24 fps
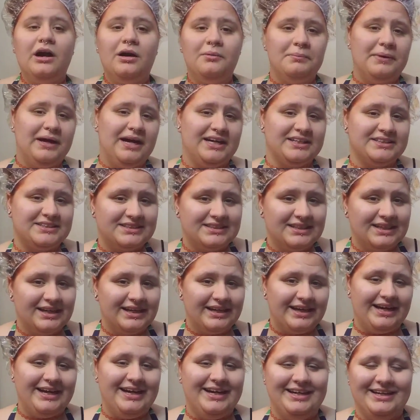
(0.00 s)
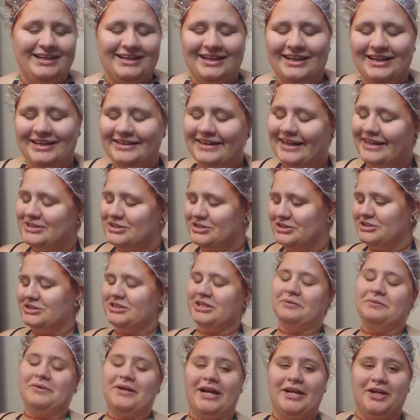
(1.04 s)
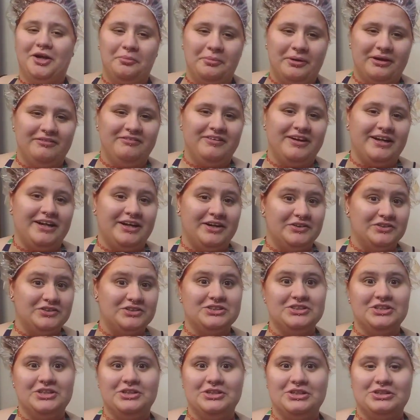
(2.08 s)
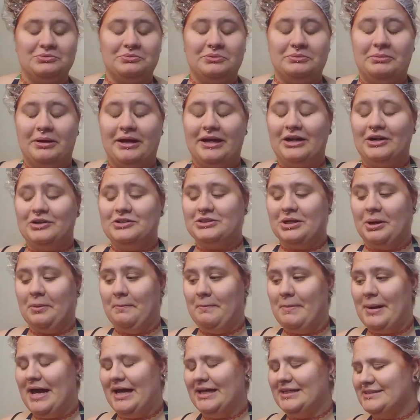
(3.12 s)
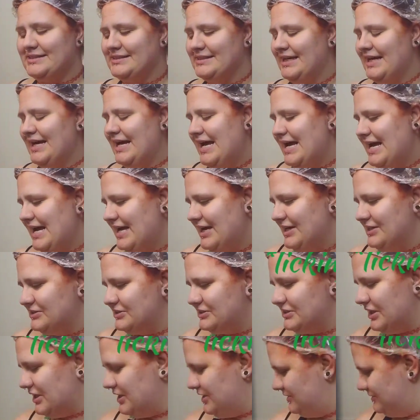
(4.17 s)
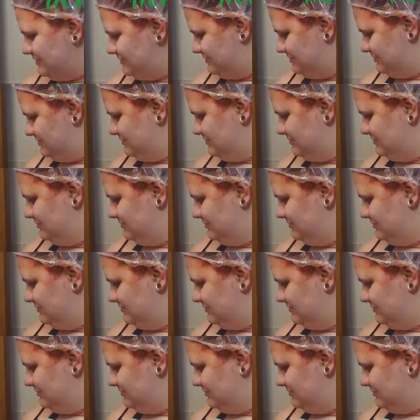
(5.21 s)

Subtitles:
a mess. And that's usually when I don't make videos too, is when my hair's a mess. So...